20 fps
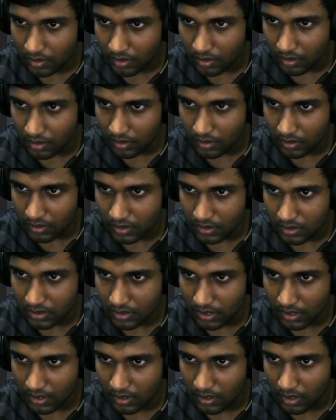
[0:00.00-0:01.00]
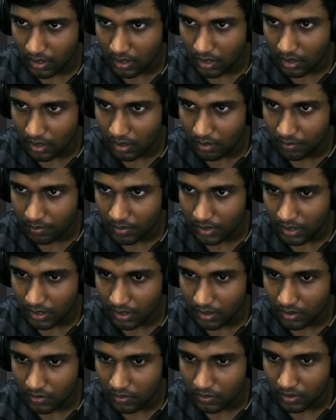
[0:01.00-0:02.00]
Increase the scale up, tad
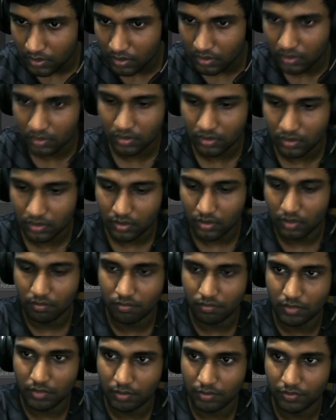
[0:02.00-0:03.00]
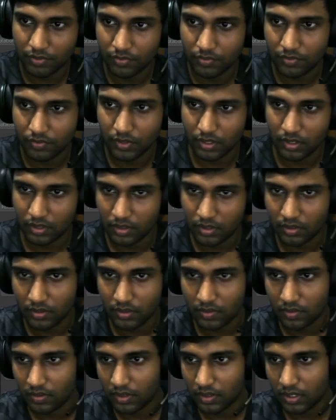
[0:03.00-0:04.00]
as well. 50.
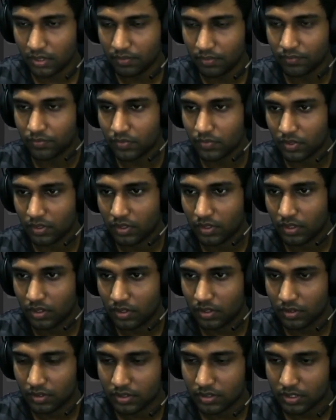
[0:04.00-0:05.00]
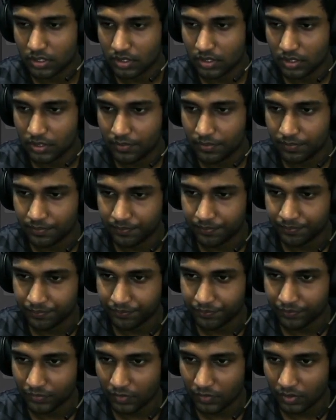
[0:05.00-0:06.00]
Yeah, looks good.
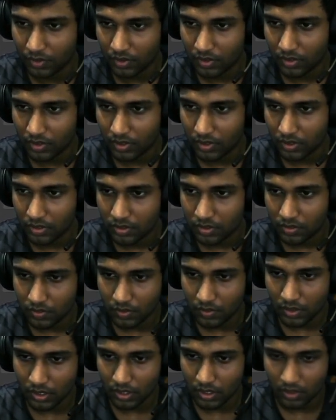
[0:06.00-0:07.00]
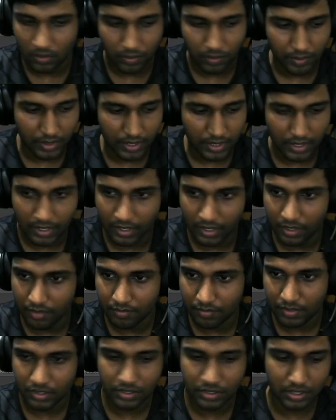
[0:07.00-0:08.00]
So now I'm gonna add a
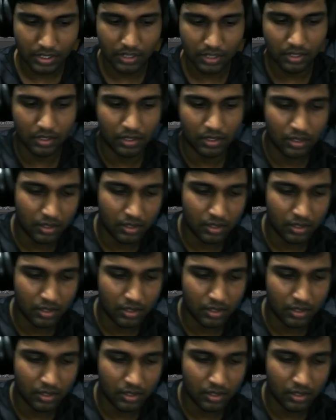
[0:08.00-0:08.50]
mix shader.